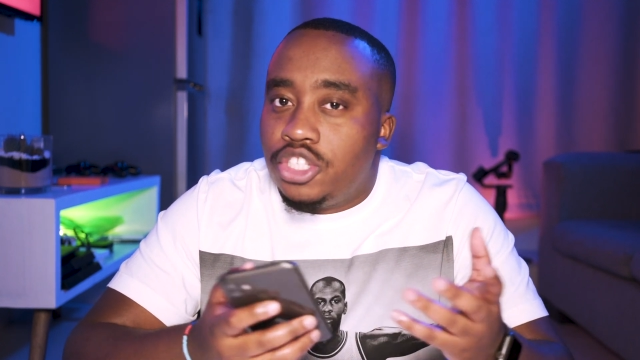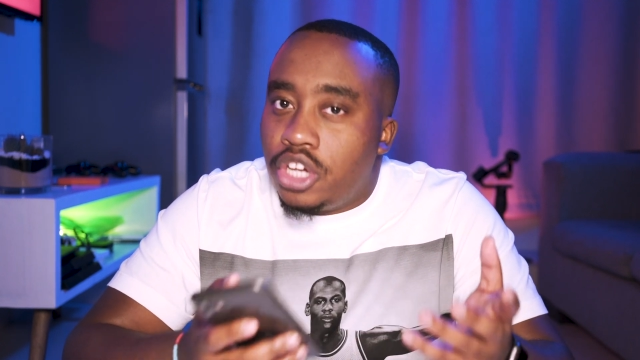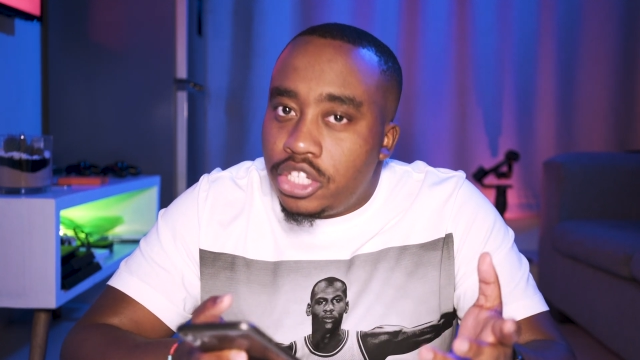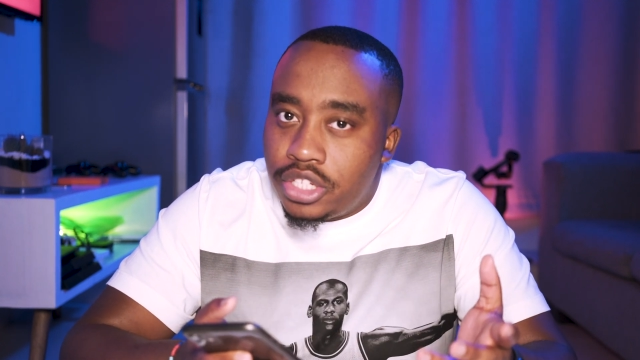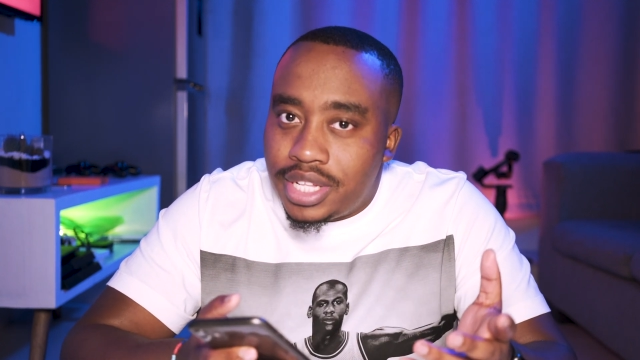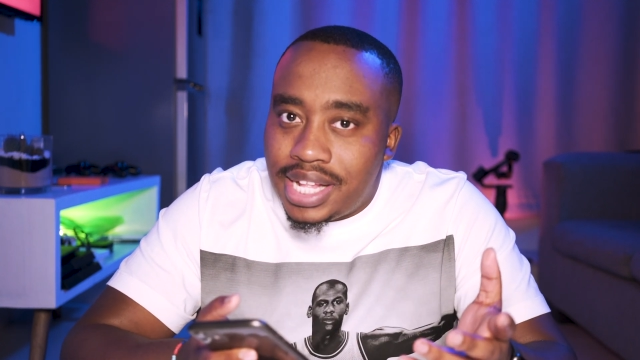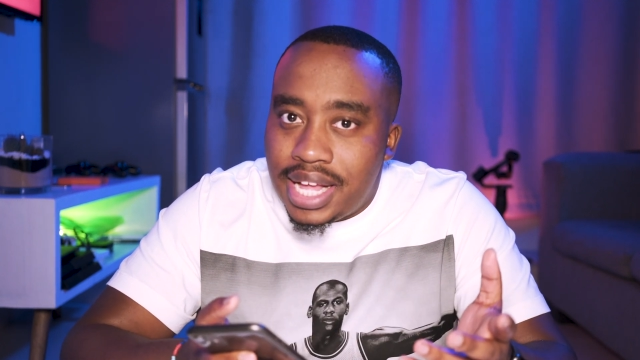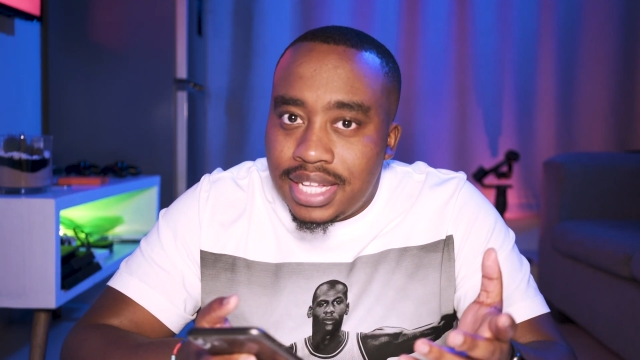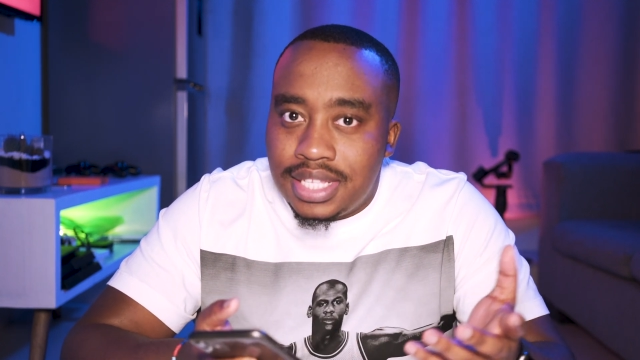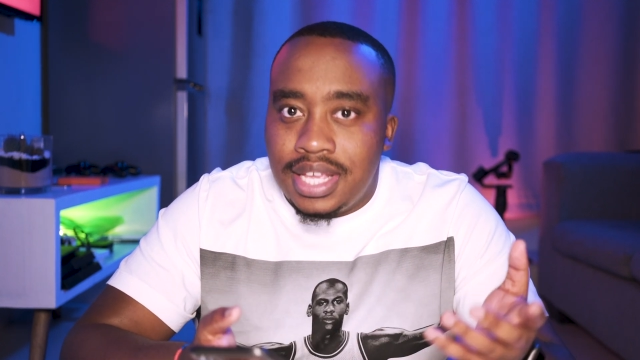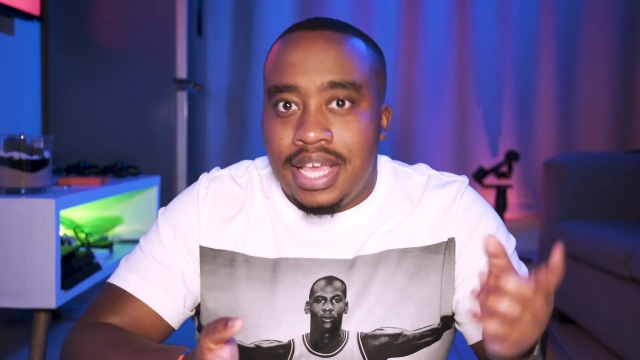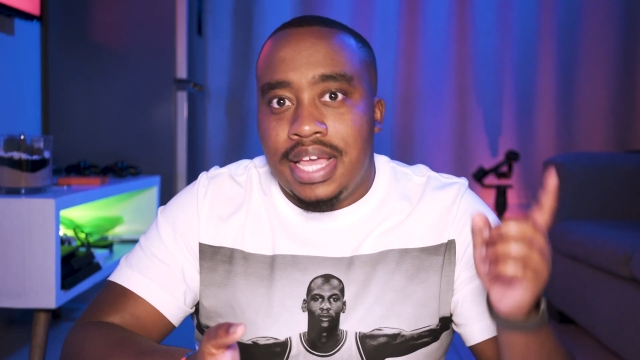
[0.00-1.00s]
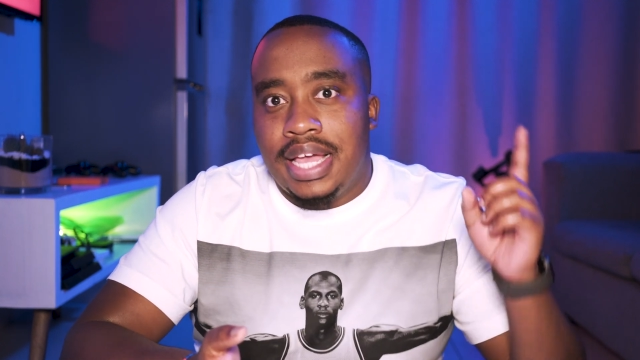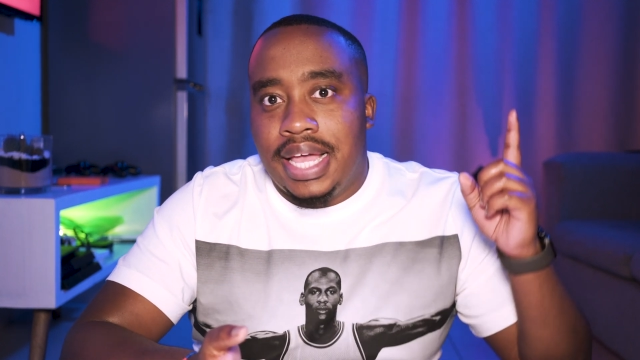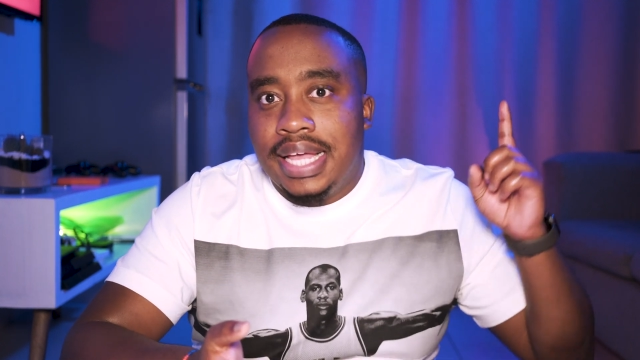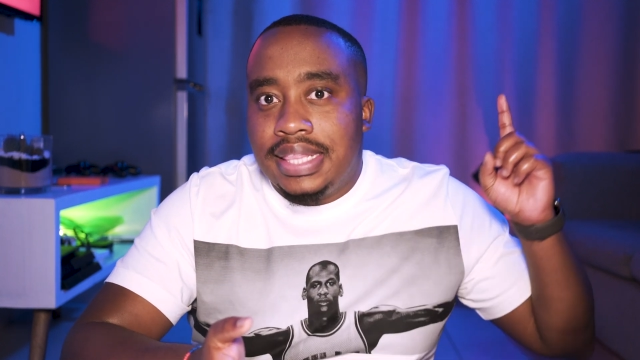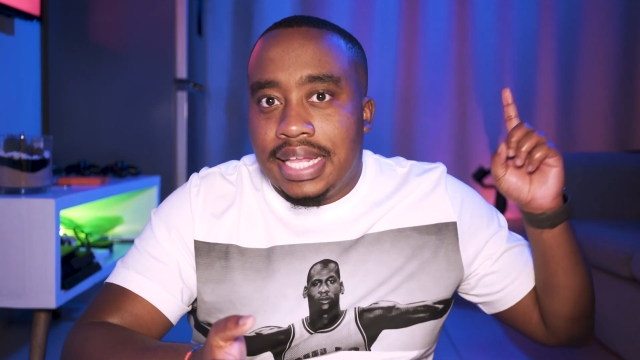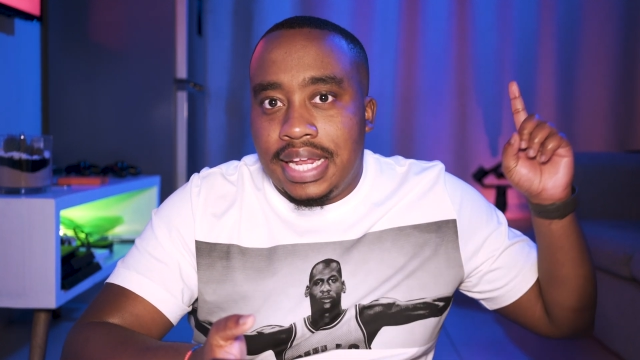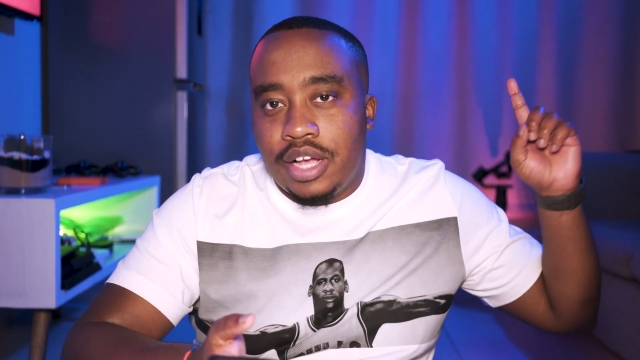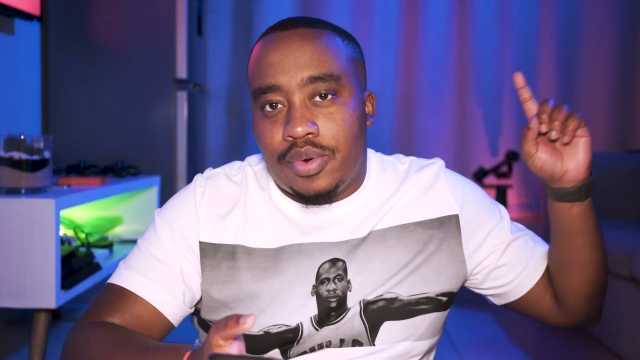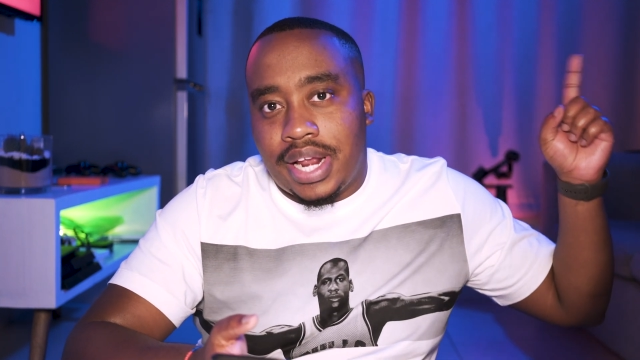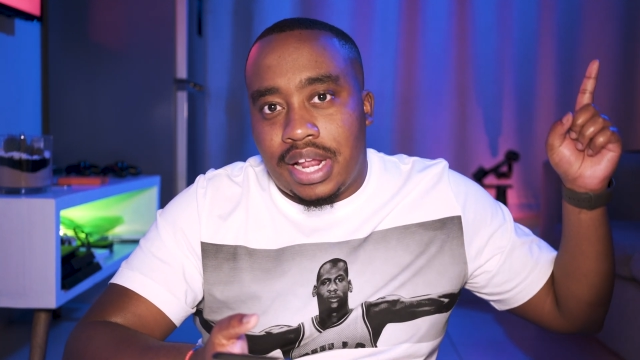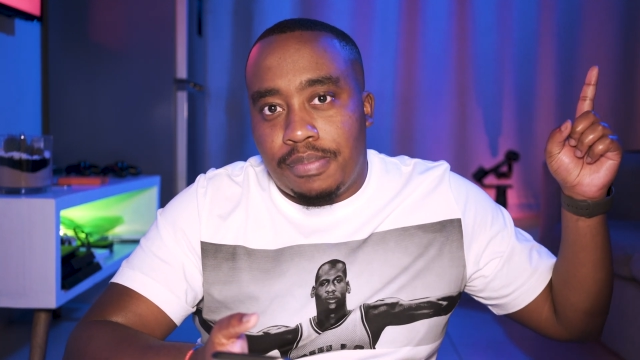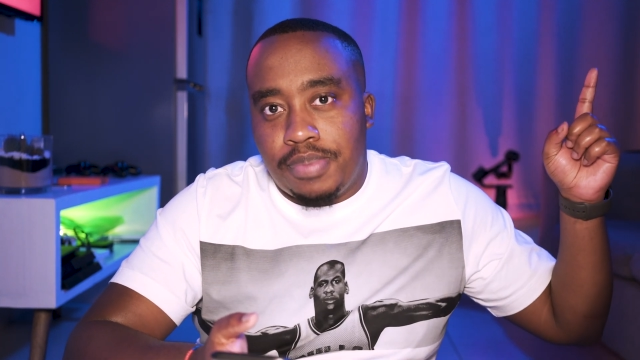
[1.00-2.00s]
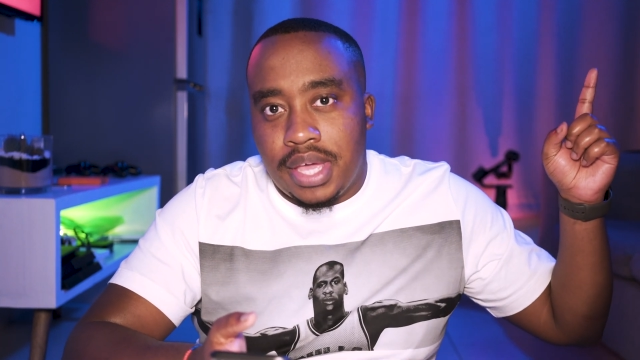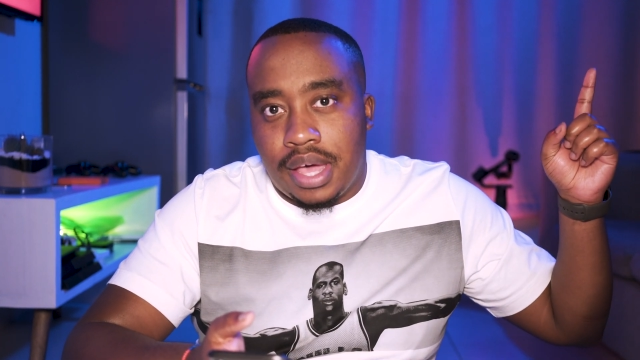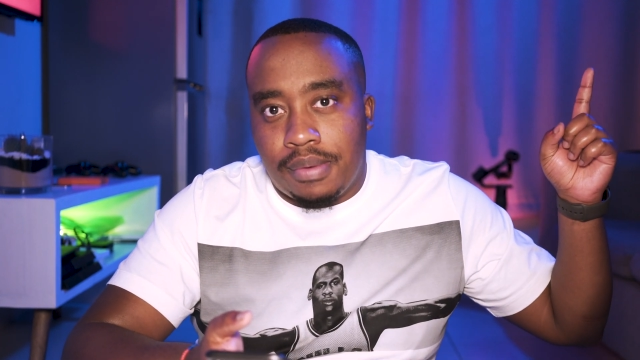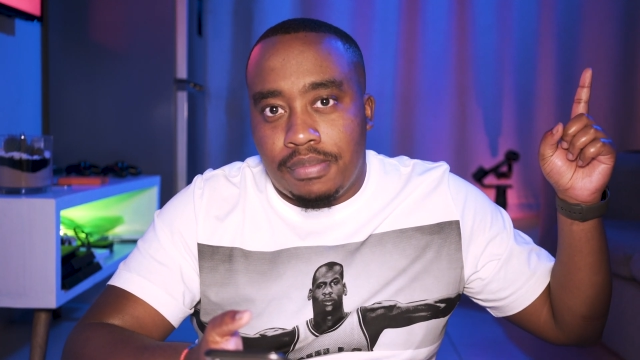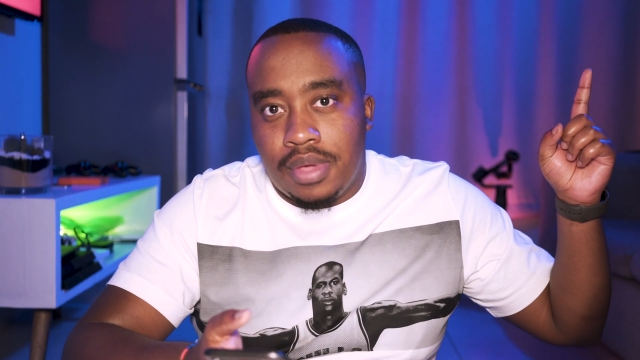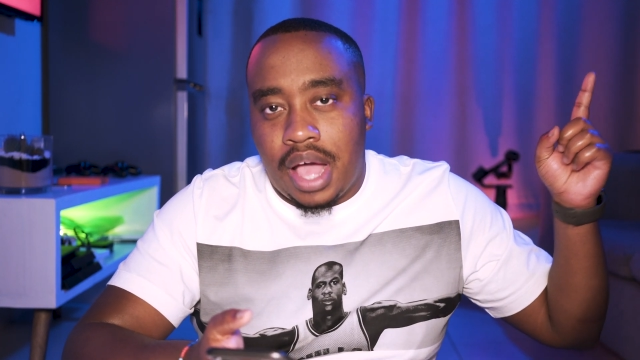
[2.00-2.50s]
charge your clients, hit the link right up here.